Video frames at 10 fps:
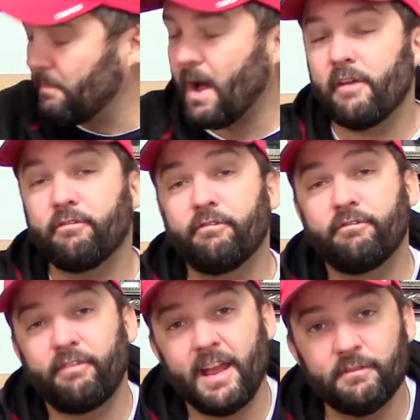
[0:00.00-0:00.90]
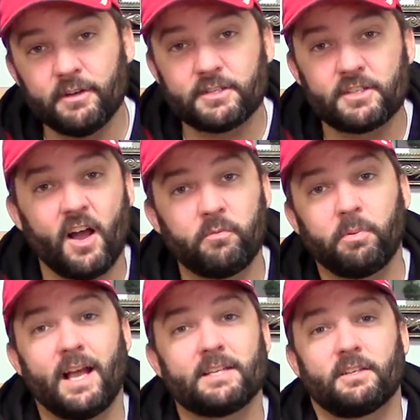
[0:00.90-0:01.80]
My favorite soft
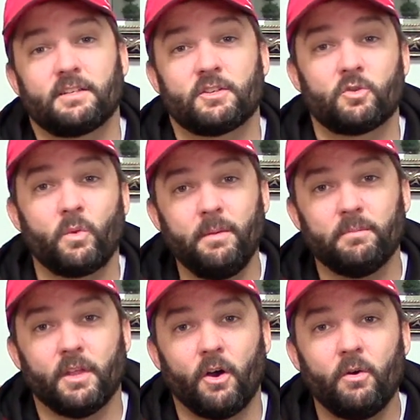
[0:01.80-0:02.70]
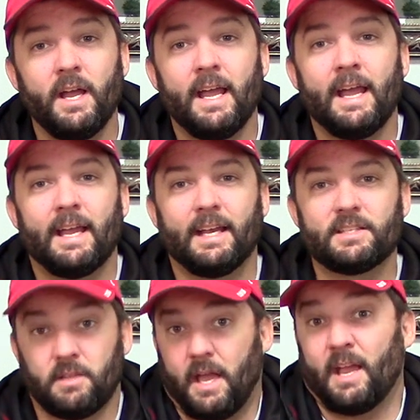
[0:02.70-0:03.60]
plastic to swim, though,
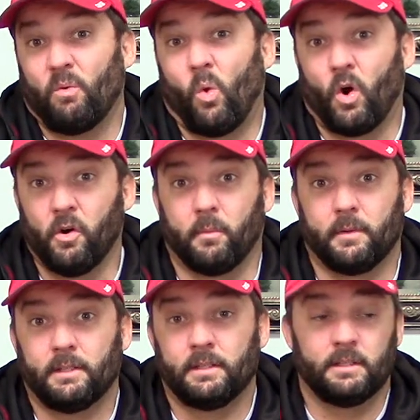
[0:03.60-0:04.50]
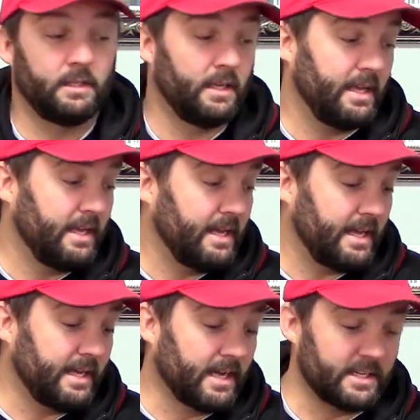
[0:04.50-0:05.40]
is a worm.
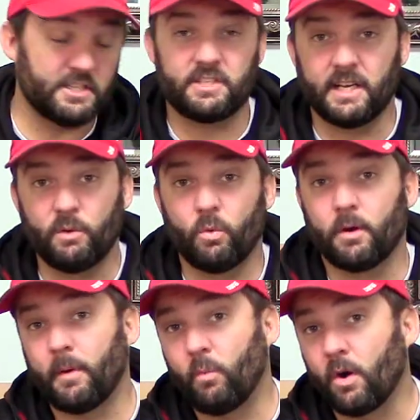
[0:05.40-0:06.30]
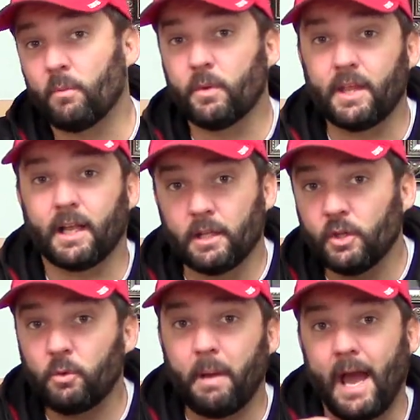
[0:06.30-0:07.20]
And not just any worm, a worm with like a
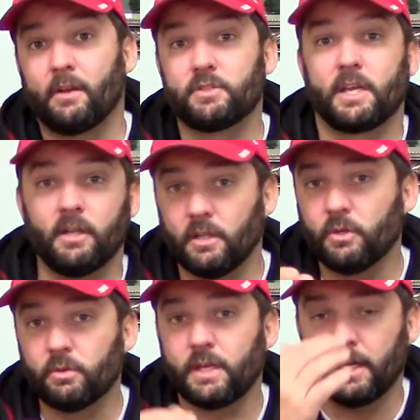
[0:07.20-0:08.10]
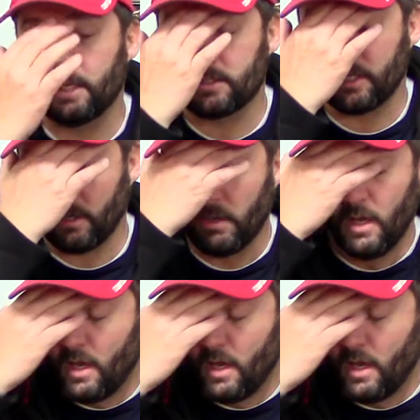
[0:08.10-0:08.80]
little paddle tail, a little kicking tail.